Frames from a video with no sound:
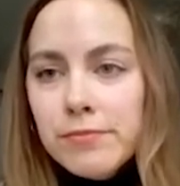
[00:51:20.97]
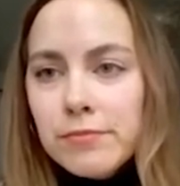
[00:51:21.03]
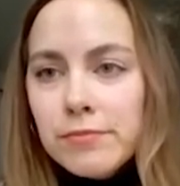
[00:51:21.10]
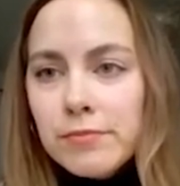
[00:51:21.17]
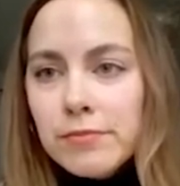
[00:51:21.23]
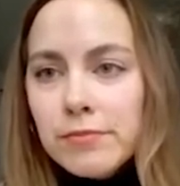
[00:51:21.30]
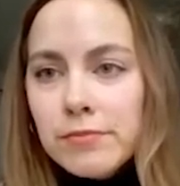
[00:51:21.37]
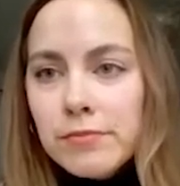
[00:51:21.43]

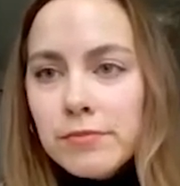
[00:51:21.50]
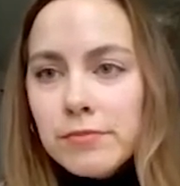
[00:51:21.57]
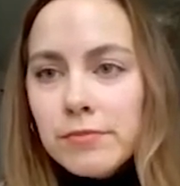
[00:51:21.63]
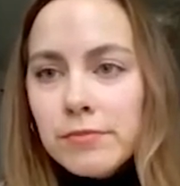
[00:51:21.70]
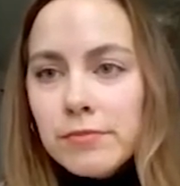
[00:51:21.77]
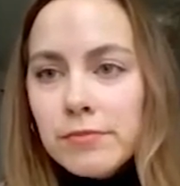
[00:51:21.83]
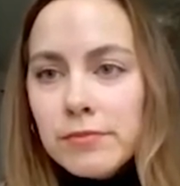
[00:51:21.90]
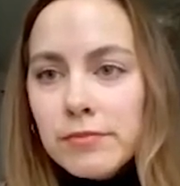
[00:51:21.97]
Thank you.
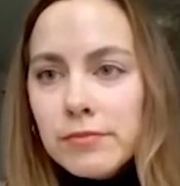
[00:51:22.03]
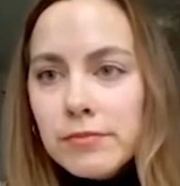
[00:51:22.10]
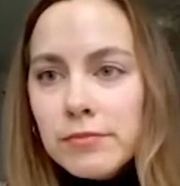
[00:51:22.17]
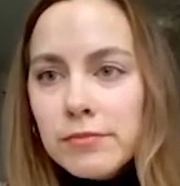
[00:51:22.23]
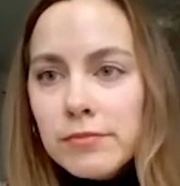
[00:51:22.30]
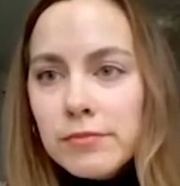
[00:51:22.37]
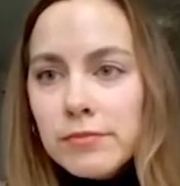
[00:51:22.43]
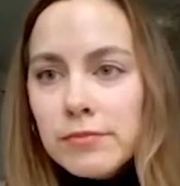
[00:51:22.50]
This
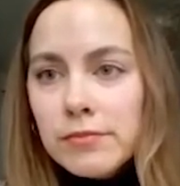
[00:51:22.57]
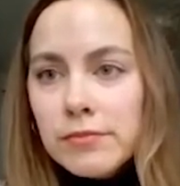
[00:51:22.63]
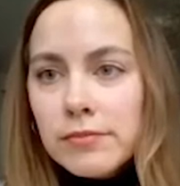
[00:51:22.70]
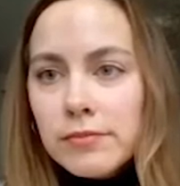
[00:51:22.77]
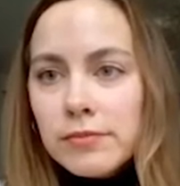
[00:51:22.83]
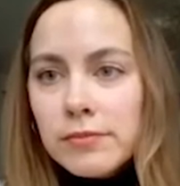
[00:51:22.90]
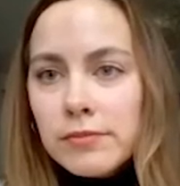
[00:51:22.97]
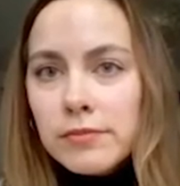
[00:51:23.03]
question
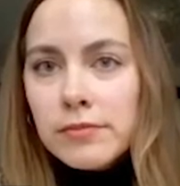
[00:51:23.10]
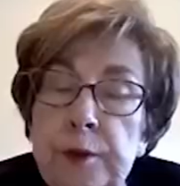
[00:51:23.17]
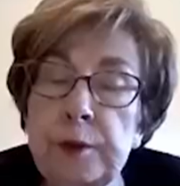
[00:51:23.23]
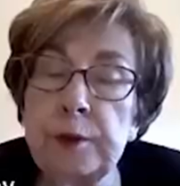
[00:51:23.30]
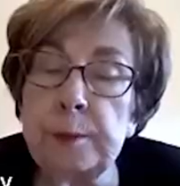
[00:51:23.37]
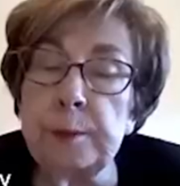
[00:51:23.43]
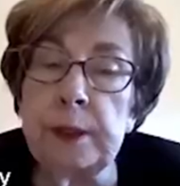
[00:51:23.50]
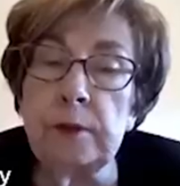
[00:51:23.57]
is from
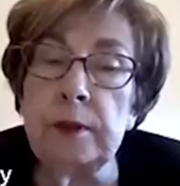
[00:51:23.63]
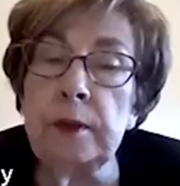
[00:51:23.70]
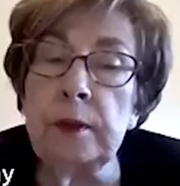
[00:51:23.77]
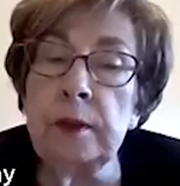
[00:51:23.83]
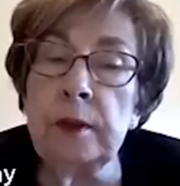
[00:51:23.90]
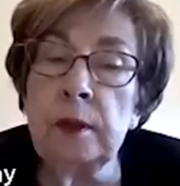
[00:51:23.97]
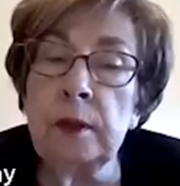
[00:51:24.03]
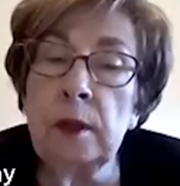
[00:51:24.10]
David.
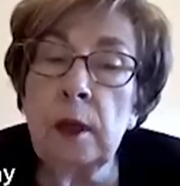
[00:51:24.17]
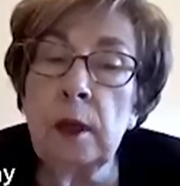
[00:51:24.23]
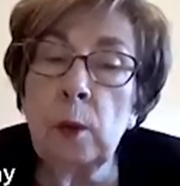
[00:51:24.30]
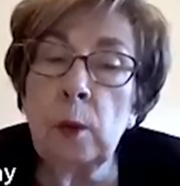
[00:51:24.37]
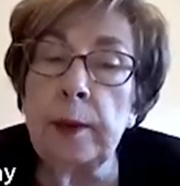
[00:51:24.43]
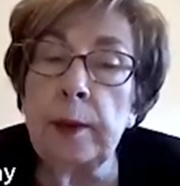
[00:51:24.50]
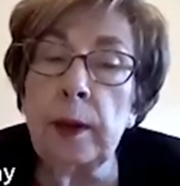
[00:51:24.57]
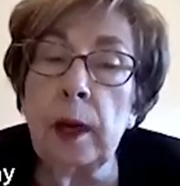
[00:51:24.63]

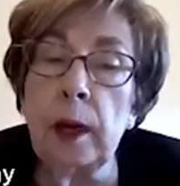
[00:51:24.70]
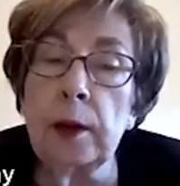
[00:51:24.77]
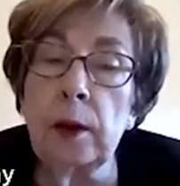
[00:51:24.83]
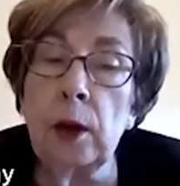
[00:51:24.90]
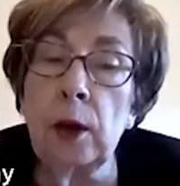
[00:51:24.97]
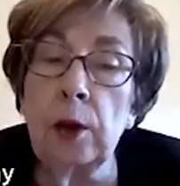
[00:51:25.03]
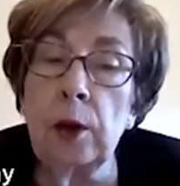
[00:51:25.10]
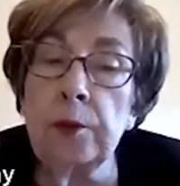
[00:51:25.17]
Where
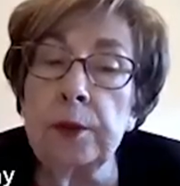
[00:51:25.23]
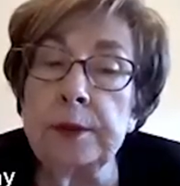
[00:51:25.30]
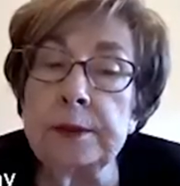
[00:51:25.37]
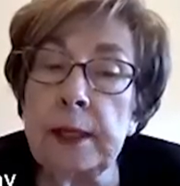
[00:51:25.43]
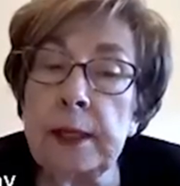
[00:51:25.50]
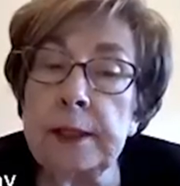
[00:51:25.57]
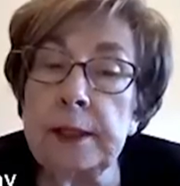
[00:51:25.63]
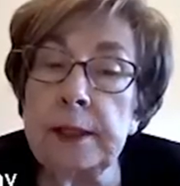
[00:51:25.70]
are all these
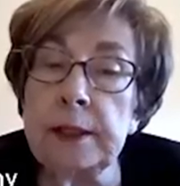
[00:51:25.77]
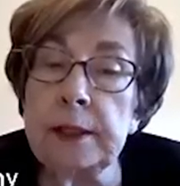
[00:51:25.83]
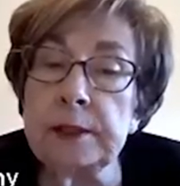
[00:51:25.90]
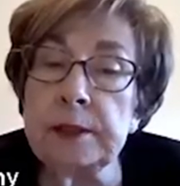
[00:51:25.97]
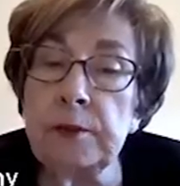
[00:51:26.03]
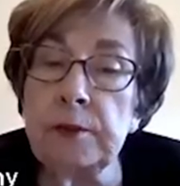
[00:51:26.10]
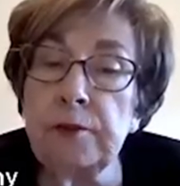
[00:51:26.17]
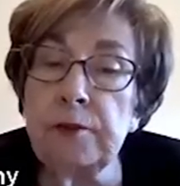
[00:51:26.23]
ideas
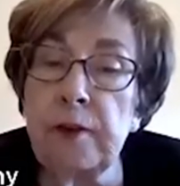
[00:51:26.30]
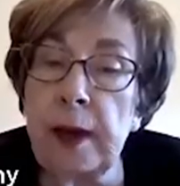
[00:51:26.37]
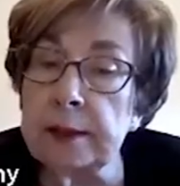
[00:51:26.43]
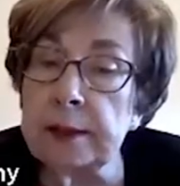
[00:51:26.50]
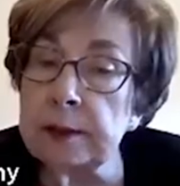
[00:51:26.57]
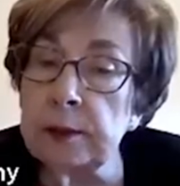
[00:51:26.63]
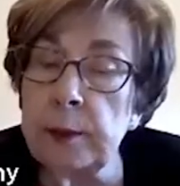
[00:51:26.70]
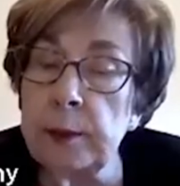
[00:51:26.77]
and
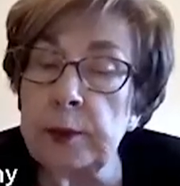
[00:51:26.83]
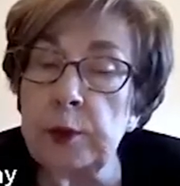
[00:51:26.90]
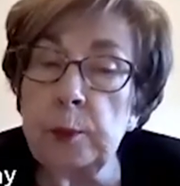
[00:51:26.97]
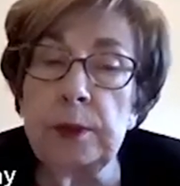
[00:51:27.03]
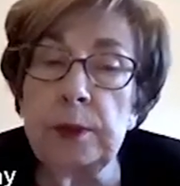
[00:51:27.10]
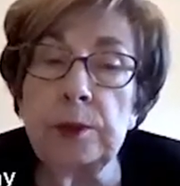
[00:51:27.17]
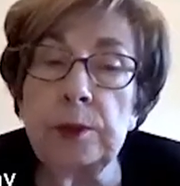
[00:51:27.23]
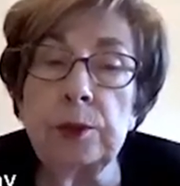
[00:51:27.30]
facts going to
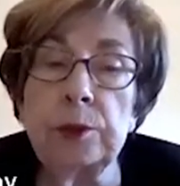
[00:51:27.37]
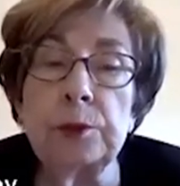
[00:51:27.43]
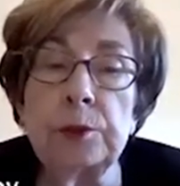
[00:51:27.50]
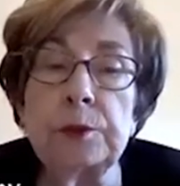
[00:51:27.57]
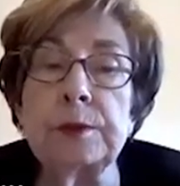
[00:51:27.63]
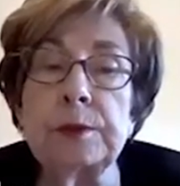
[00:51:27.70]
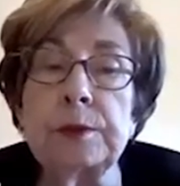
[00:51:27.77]
be used?